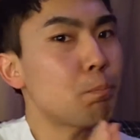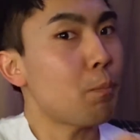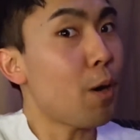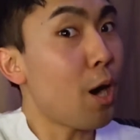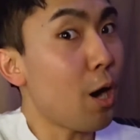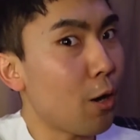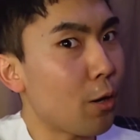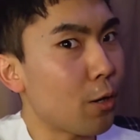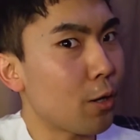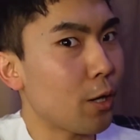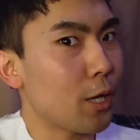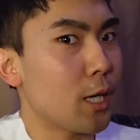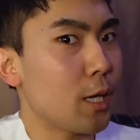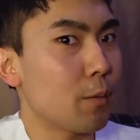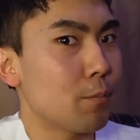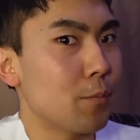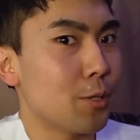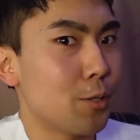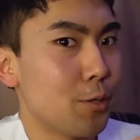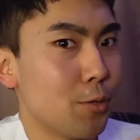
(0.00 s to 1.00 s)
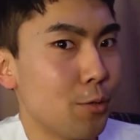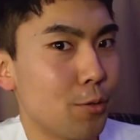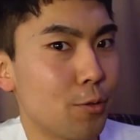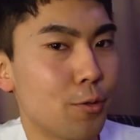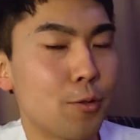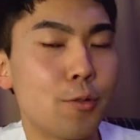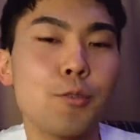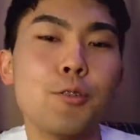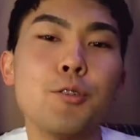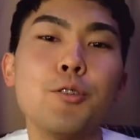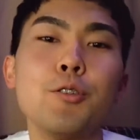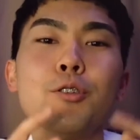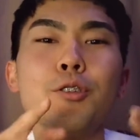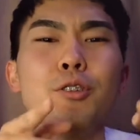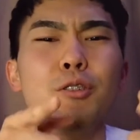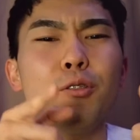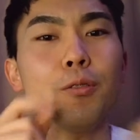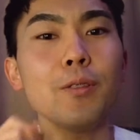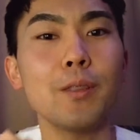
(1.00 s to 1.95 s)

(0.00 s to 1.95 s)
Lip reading: part of the tooth do you